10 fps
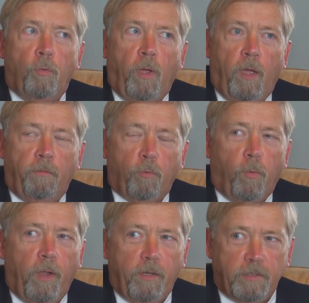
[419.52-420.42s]
have
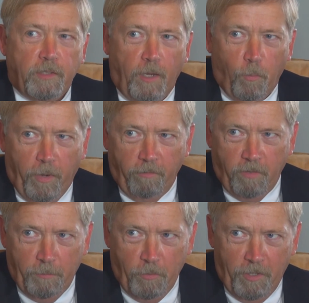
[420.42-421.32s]
quite a statewide
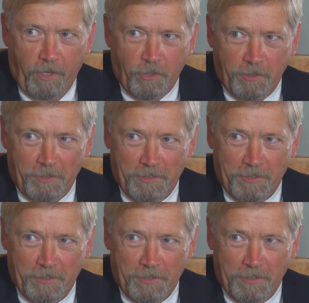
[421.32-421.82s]
reputation,